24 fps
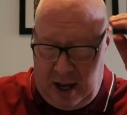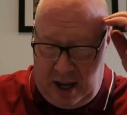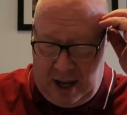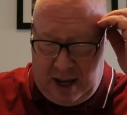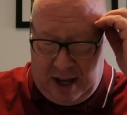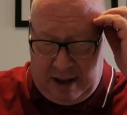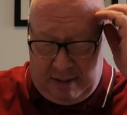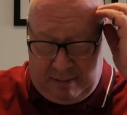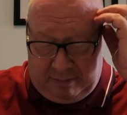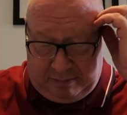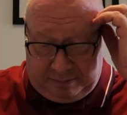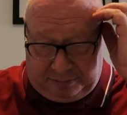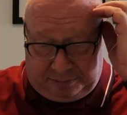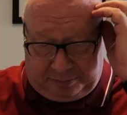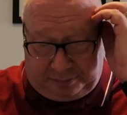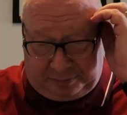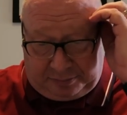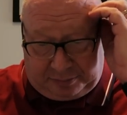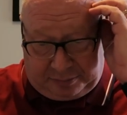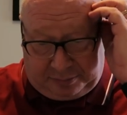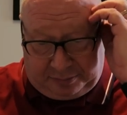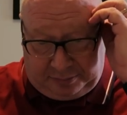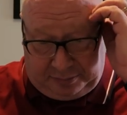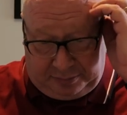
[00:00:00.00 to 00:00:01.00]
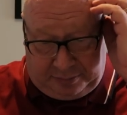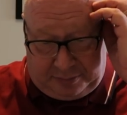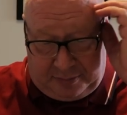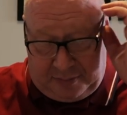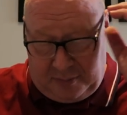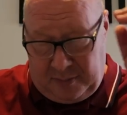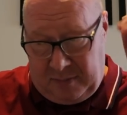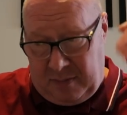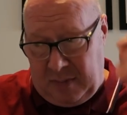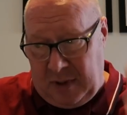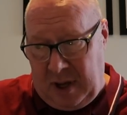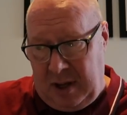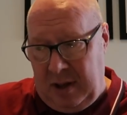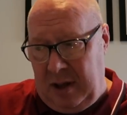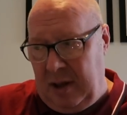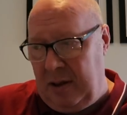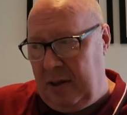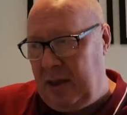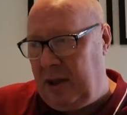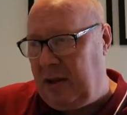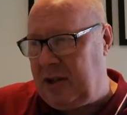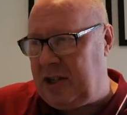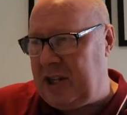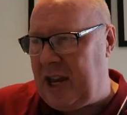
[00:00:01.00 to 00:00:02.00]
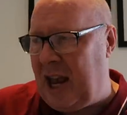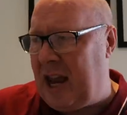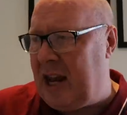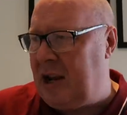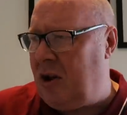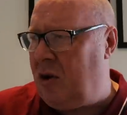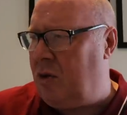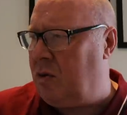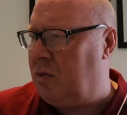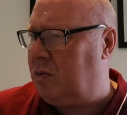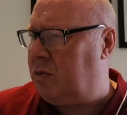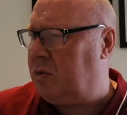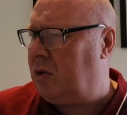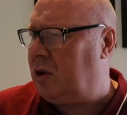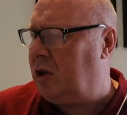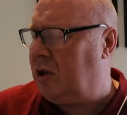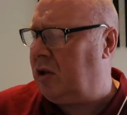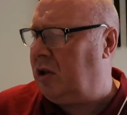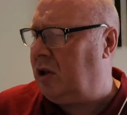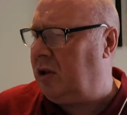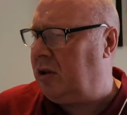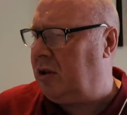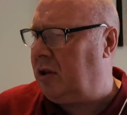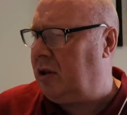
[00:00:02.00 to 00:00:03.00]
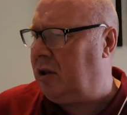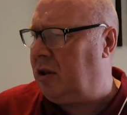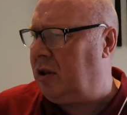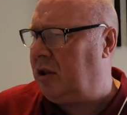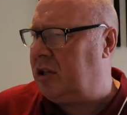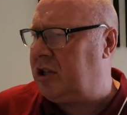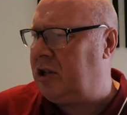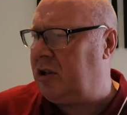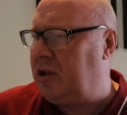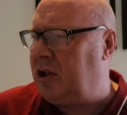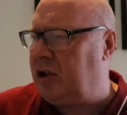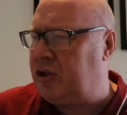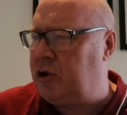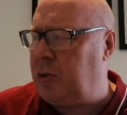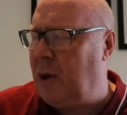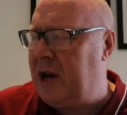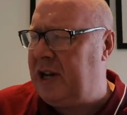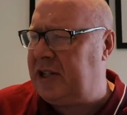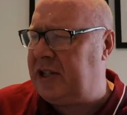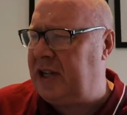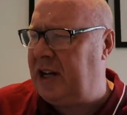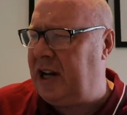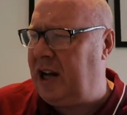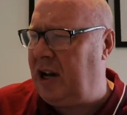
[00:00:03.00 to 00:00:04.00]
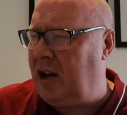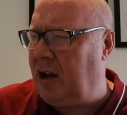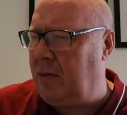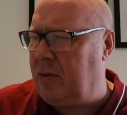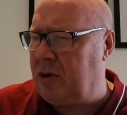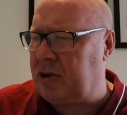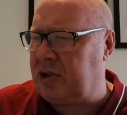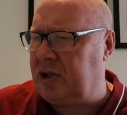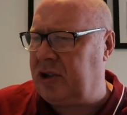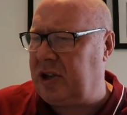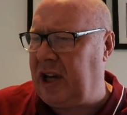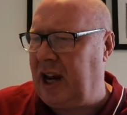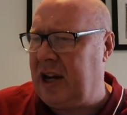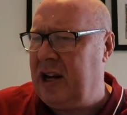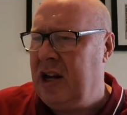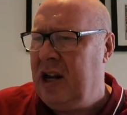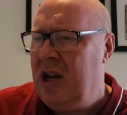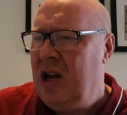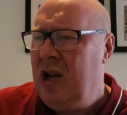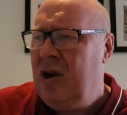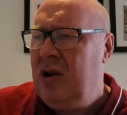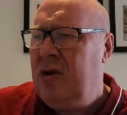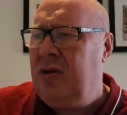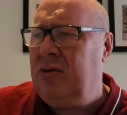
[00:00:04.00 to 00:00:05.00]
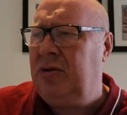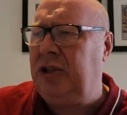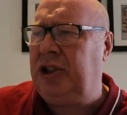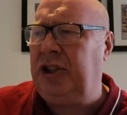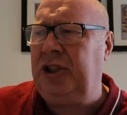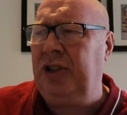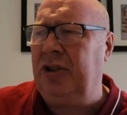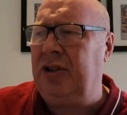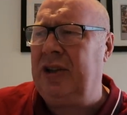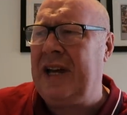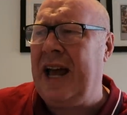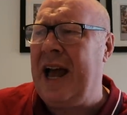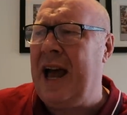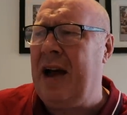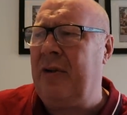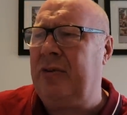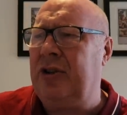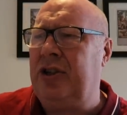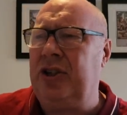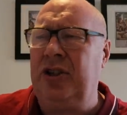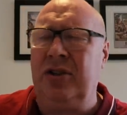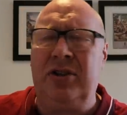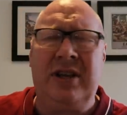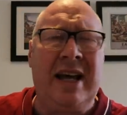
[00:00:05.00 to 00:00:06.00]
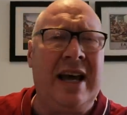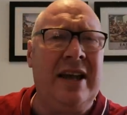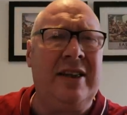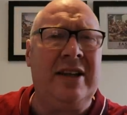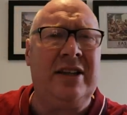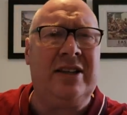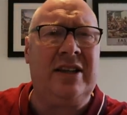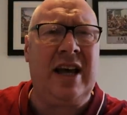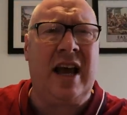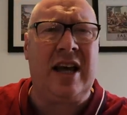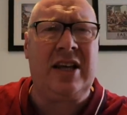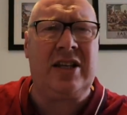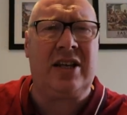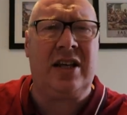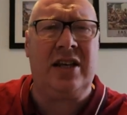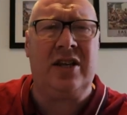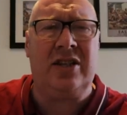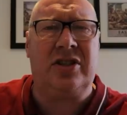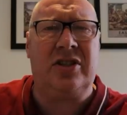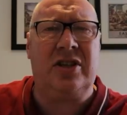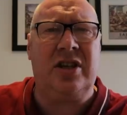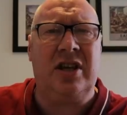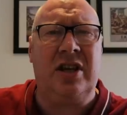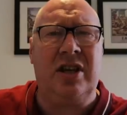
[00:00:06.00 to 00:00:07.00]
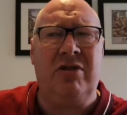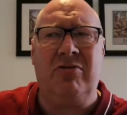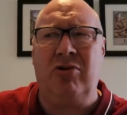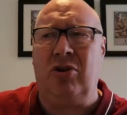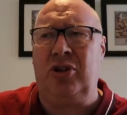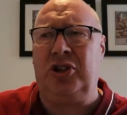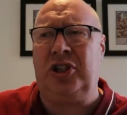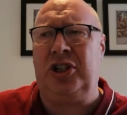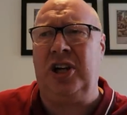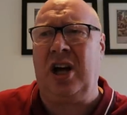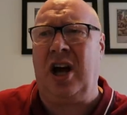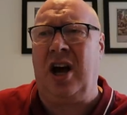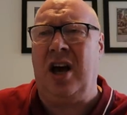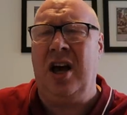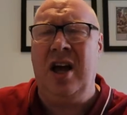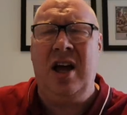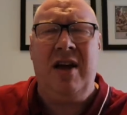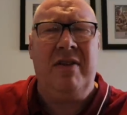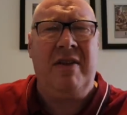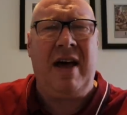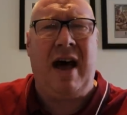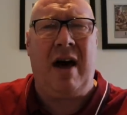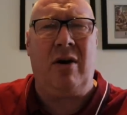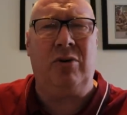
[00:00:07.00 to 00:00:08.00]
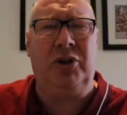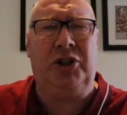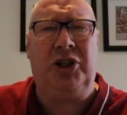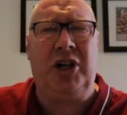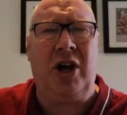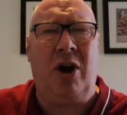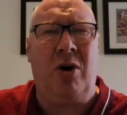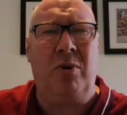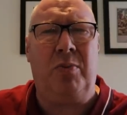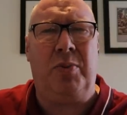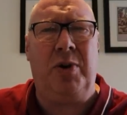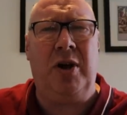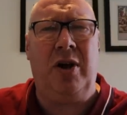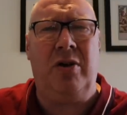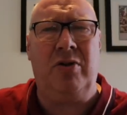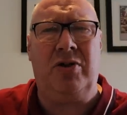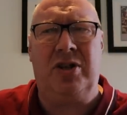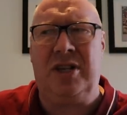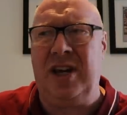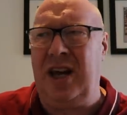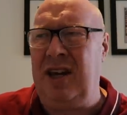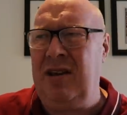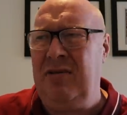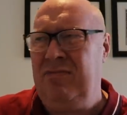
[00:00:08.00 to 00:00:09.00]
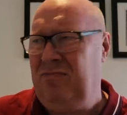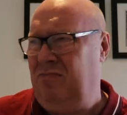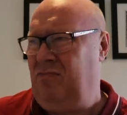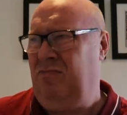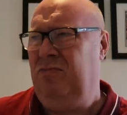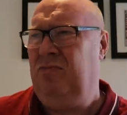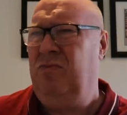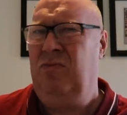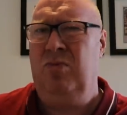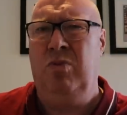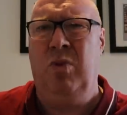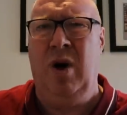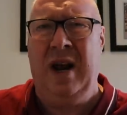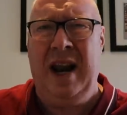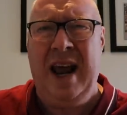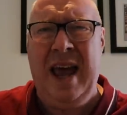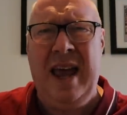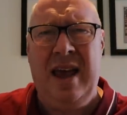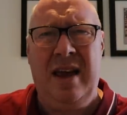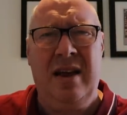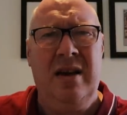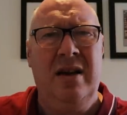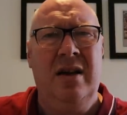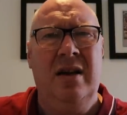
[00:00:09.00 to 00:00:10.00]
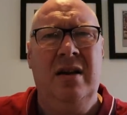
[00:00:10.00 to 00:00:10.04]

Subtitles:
They're saying, tweeting Elon Musk and saying, oh, shut down the Teslas in Russia. That'll show Putin. Will it?